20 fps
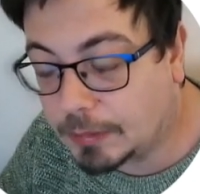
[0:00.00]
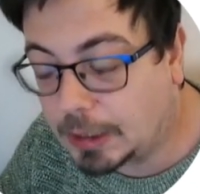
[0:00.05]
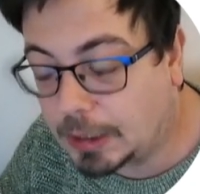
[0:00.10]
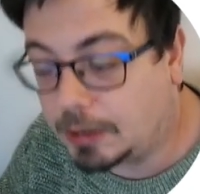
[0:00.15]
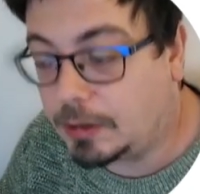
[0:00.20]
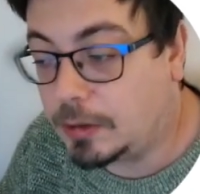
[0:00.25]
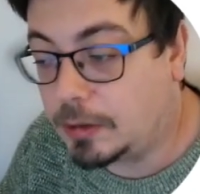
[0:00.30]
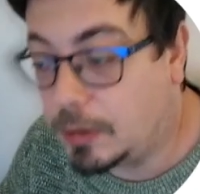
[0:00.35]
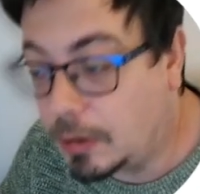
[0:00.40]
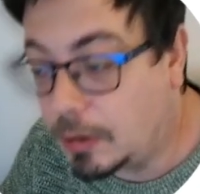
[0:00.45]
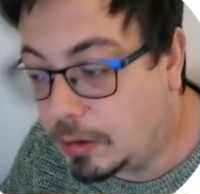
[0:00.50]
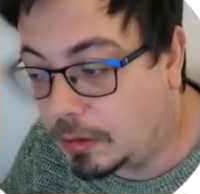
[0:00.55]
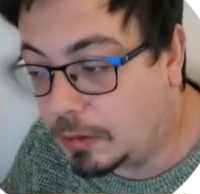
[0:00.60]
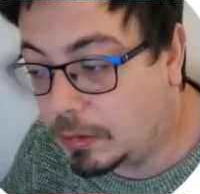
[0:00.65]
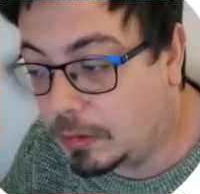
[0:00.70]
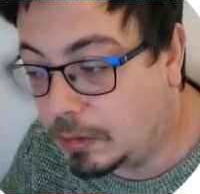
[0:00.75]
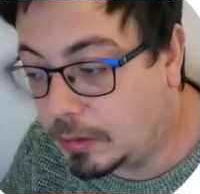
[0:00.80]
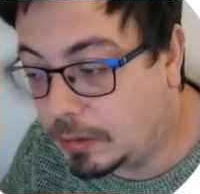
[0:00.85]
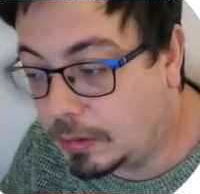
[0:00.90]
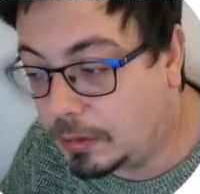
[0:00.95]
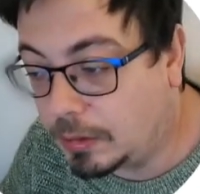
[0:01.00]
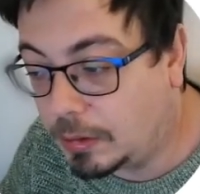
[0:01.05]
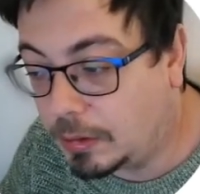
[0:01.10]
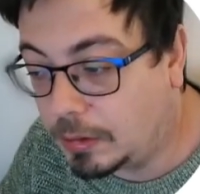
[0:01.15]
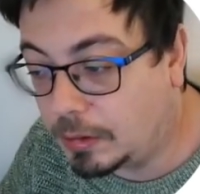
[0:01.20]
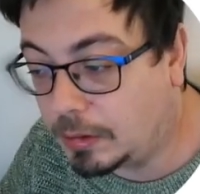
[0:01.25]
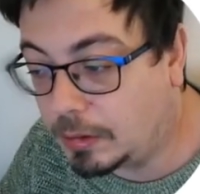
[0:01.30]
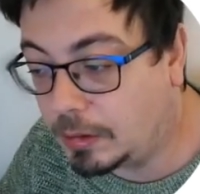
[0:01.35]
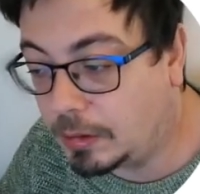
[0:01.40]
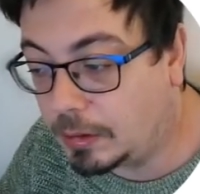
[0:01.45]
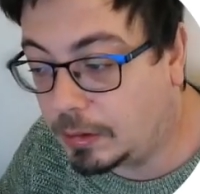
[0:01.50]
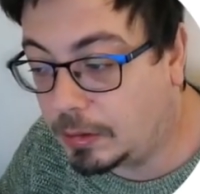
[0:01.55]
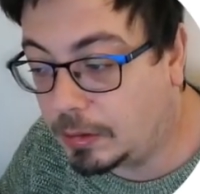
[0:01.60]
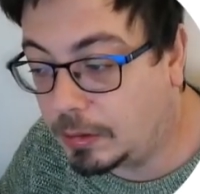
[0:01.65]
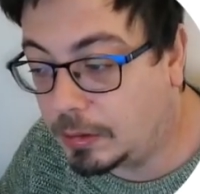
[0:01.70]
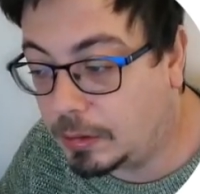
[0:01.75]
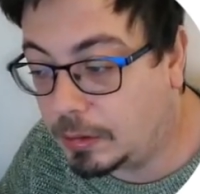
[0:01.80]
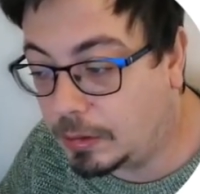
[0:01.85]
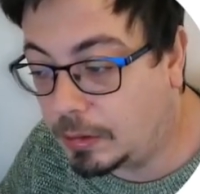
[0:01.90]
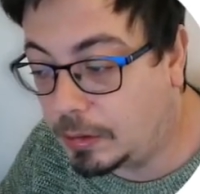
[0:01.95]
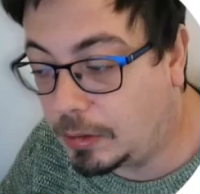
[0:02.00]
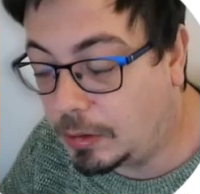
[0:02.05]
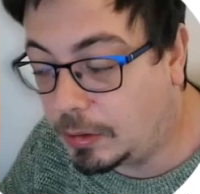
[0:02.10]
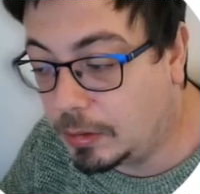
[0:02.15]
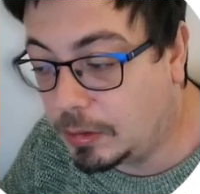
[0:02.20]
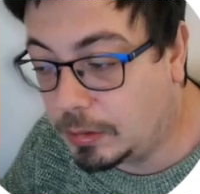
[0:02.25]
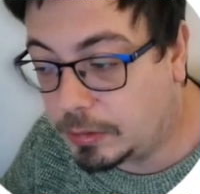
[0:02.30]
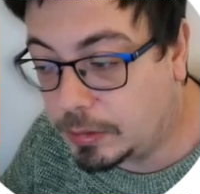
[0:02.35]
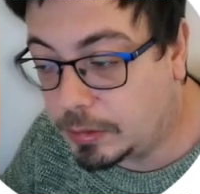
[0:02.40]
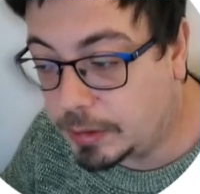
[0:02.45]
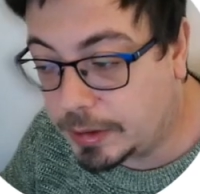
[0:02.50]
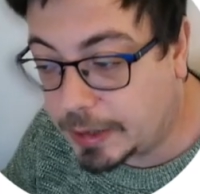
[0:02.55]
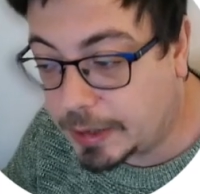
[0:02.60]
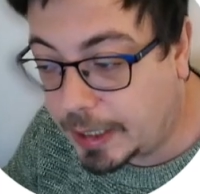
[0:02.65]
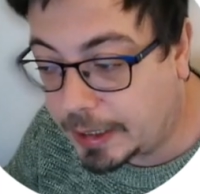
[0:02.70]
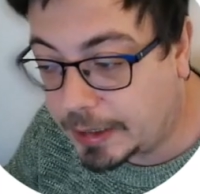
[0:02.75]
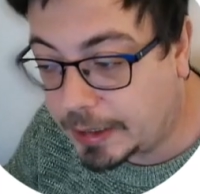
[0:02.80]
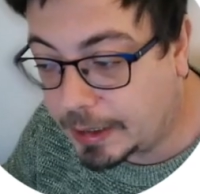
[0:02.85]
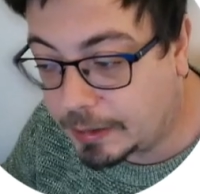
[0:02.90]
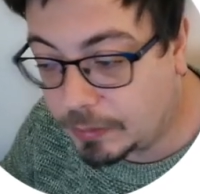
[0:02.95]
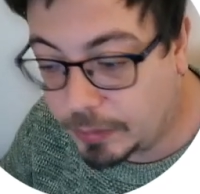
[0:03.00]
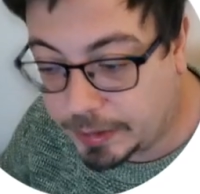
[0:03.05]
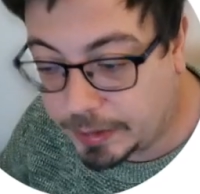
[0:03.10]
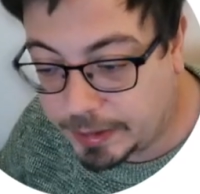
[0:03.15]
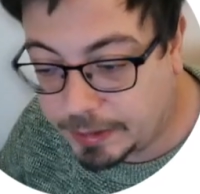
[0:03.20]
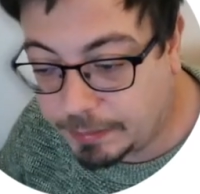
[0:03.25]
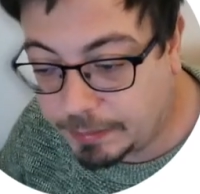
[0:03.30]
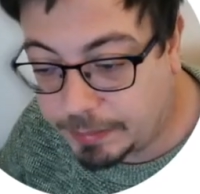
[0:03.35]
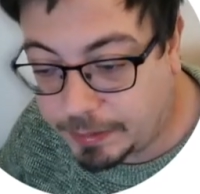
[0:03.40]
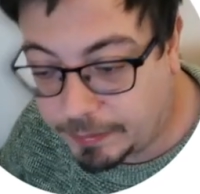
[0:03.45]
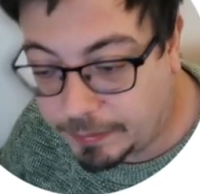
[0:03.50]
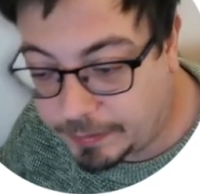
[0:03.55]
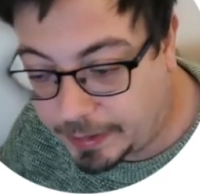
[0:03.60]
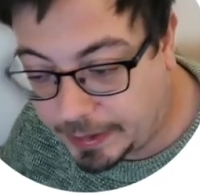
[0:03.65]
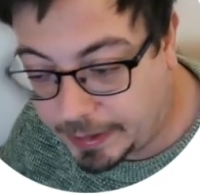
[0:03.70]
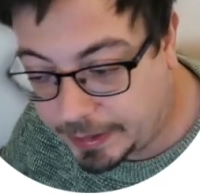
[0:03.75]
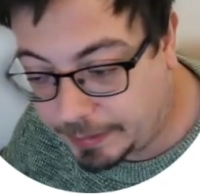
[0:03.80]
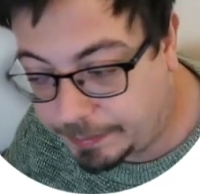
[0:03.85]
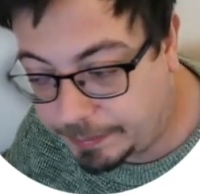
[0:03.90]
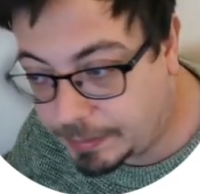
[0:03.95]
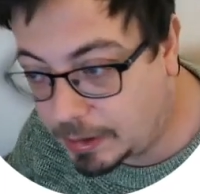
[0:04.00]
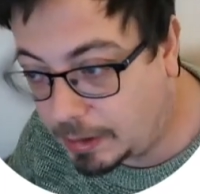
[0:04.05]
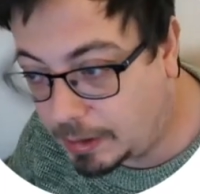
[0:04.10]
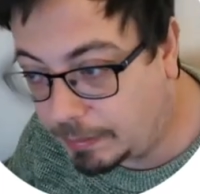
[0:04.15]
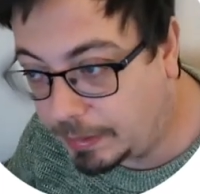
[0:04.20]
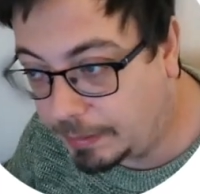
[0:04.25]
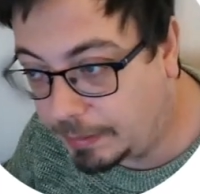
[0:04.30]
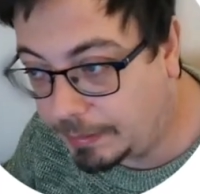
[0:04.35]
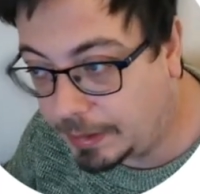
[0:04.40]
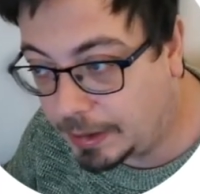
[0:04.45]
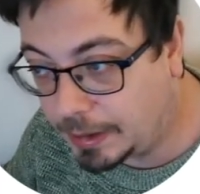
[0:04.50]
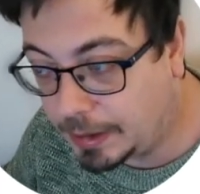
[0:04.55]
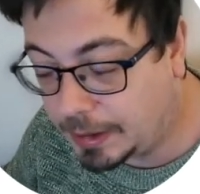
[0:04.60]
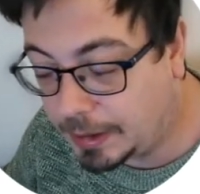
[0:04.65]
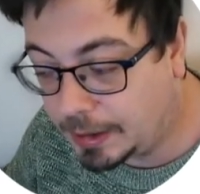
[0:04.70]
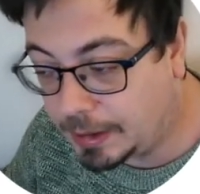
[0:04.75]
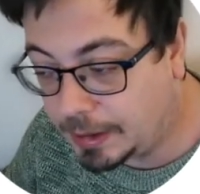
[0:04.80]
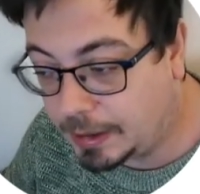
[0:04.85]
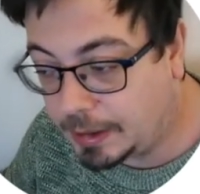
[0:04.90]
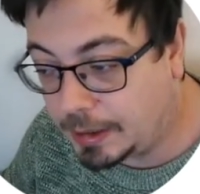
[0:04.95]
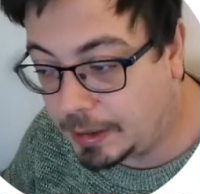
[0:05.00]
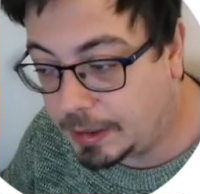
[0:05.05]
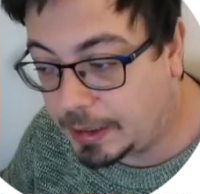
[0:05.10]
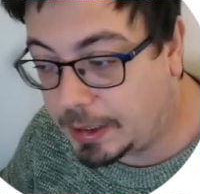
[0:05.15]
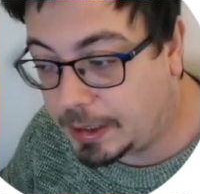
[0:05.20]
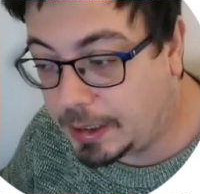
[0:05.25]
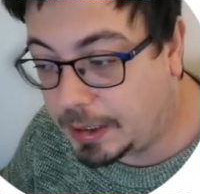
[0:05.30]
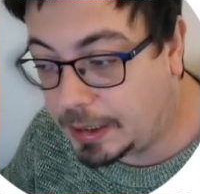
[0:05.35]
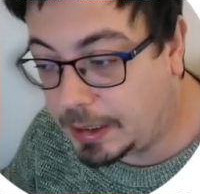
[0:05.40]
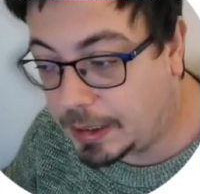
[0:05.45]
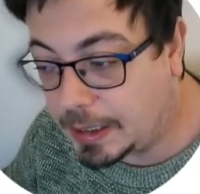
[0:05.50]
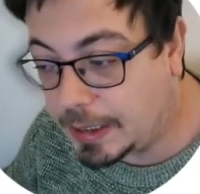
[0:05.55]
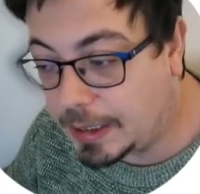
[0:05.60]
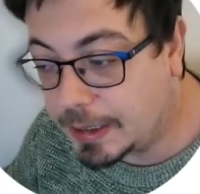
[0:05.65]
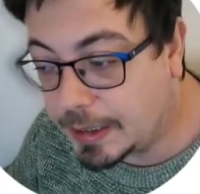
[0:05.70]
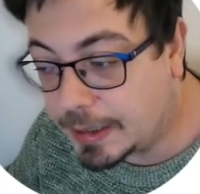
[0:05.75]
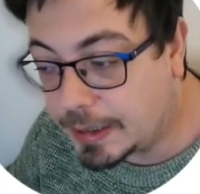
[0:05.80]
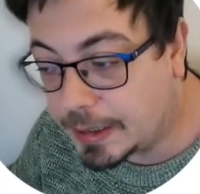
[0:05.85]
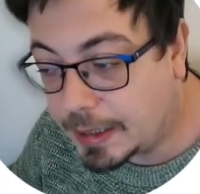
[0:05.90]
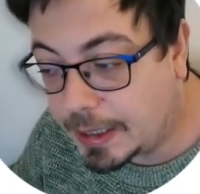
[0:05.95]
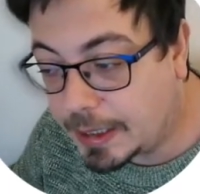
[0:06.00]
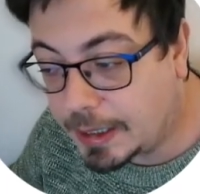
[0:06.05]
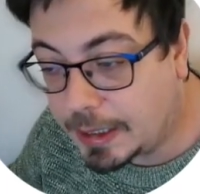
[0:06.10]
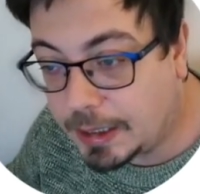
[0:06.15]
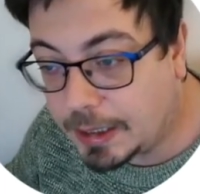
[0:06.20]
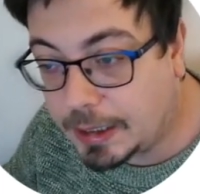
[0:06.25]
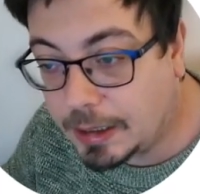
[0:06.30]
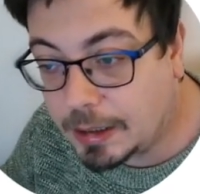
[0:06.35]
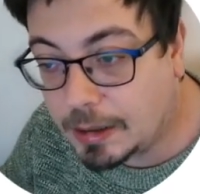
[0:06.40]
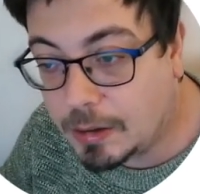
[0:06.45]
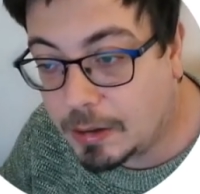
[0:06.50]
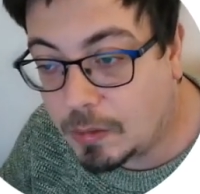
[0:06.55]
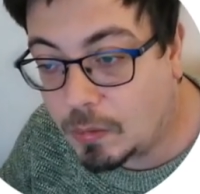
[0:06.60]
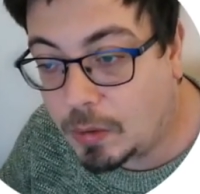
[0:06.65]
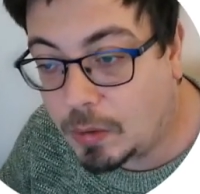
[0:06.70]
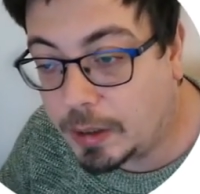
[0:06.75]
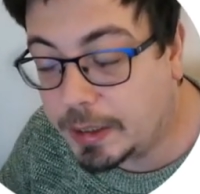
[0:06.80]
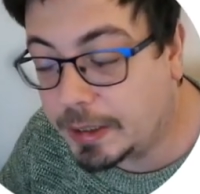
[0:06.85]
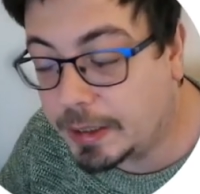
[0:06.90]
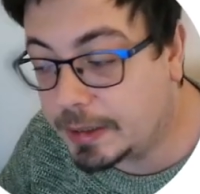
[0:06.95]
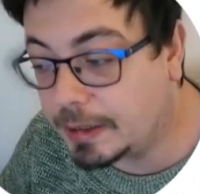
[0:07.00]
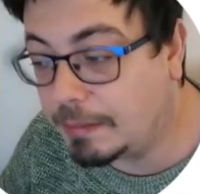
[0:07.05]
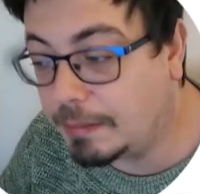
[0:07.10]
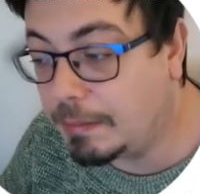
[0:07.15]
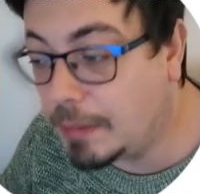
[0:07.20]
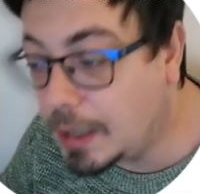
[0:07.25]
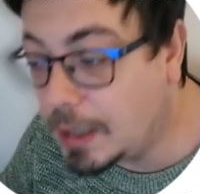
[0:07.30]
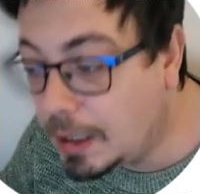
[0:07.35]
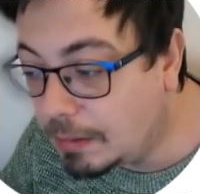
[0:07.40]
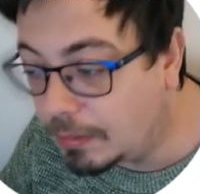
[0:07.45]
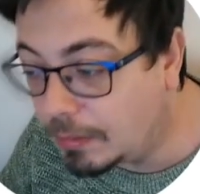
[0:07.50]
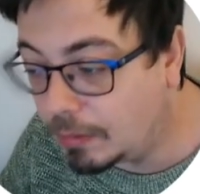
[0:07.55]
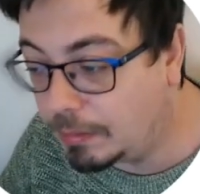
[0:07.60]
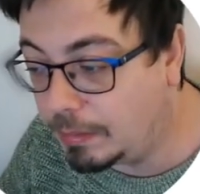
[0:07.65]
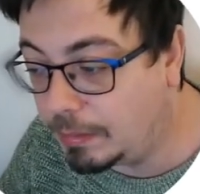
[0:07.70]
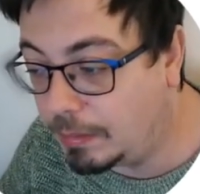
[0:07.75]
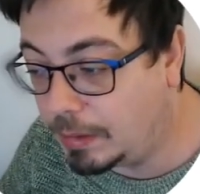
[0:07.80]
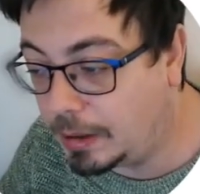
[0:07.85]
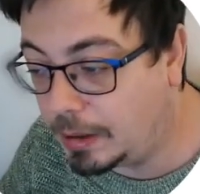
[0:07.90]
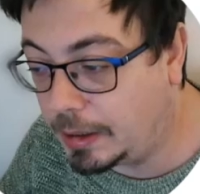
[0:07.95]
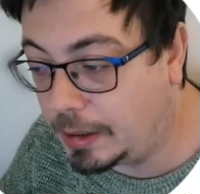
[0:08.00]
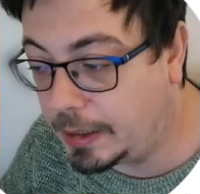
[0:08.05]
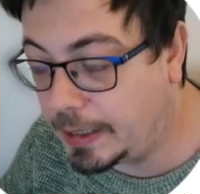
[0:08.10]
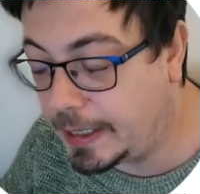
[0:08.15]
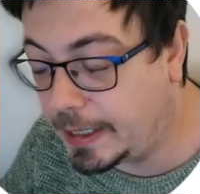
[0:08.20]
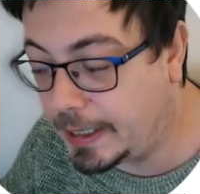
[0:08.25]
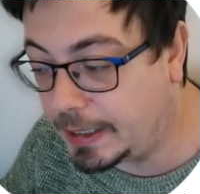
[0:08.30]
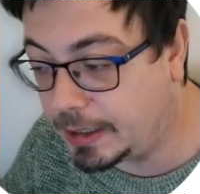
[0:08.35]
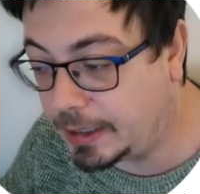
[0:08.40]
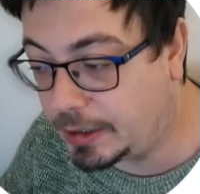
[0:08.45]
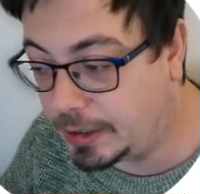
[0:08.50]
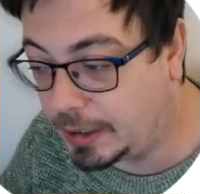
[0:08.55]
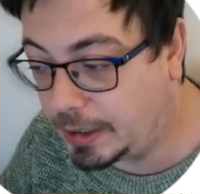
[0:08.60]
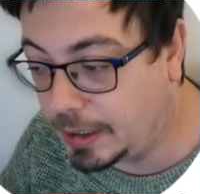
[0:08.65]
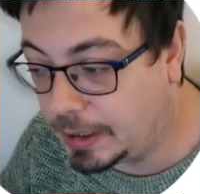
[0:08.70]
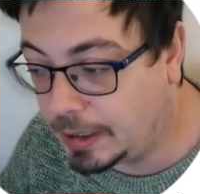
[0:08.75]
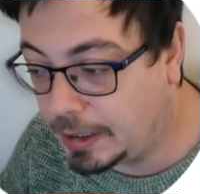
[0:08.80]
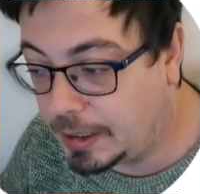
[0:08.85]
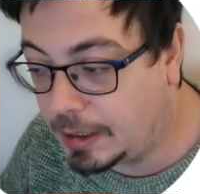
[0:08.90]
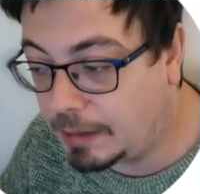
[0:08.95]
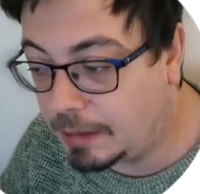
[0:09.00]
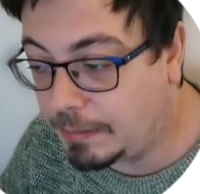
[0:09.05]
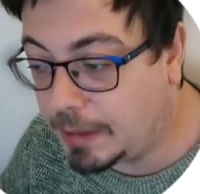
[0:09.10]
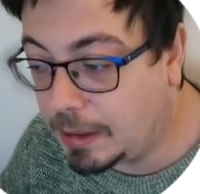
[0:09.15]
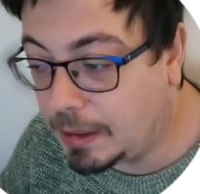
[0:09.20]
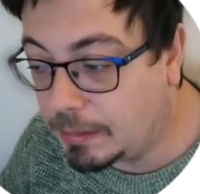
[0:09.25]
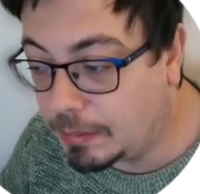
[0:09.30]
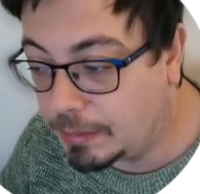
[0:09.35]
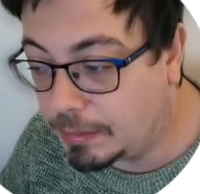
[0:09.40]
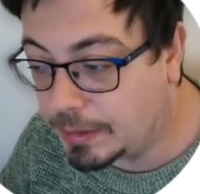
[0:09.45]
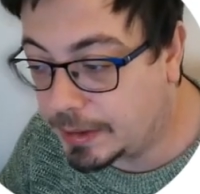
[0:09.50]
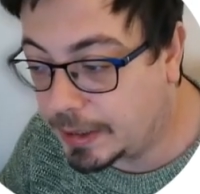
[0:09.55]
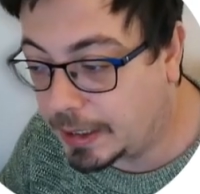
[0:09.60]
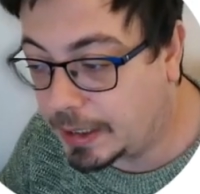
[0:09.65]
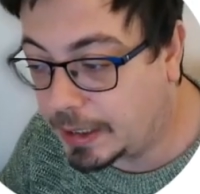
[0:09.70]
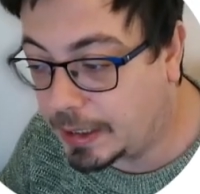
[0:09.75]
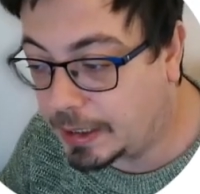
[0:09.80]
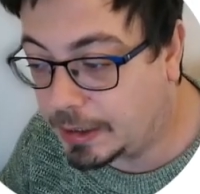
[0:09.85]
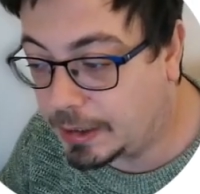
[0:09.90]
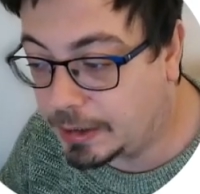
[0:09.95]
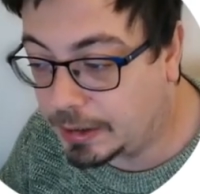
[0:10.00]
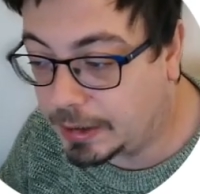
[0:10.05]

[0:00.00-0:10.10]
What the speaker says: So, all to say that we simplify the problem in understanding what is the minimum energy, minimum state energy.